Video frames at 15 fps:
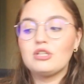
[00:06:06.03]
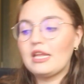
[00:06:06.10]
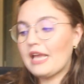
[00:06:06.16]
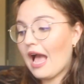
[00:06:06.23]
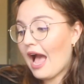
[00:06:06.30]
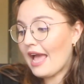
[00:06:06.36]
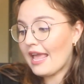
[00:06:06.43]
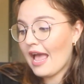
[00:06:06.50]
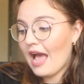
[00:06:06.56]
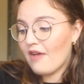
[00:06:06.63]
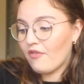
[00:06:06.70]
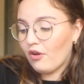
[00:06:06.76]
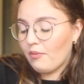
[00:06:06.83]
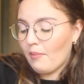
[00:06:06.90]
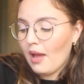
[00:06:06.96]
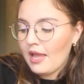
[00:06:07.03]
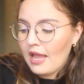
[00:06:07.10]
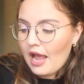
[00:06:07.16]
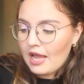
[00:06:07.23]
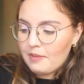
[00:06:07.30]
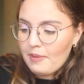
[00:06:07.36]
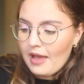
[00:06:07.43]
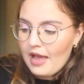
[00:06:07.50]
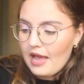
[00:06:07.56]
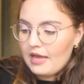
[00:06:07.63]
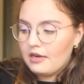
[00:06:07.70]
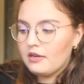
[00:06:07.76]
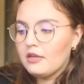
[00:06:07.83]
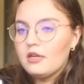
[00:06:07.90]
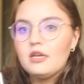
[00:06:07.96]
Like I have on my
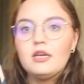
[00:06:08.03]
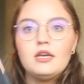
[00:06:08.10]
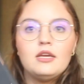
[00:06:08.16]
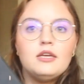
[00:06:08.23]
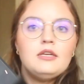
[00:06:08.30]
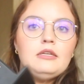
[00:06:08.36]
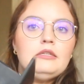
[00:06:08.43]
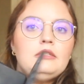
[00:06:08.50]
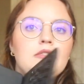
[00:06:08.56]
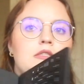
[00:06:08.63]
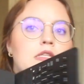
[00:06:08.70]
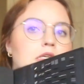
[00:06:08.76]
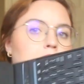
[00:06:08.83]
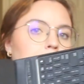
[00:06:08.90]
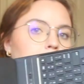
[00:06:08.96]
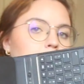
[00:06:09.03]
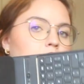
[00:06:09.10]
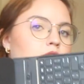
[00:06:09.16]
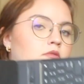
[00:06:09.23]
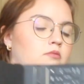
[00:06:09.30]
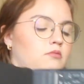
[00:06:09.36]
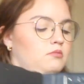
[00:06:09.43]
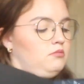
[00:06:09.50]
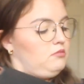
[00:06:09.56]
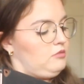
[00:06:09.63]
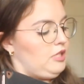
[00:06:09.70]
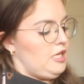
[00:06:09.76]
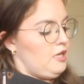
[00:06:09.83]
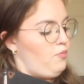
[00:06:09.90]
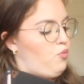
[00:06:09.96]
iPad this
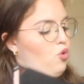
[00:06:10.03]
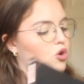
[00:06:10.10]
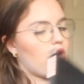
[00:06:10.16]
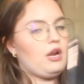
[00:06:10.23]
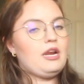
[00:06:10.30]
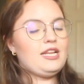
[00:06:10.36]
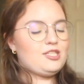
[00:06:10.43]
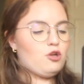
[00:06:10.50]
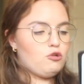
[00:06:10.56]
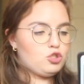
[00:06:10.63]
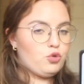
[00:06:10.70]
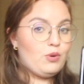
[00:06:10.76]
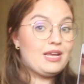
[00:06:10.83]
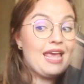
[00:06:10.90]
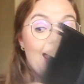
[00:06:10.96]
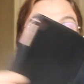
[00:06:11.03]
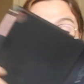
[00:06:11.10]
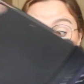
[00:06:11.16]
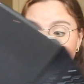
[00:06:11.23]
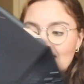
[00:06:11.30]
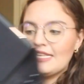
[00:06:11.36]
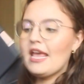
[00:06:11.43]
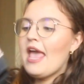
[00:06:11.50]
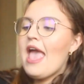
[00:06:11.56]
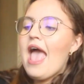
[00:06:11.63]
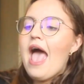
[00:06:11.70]
keyboard, and it's also a case.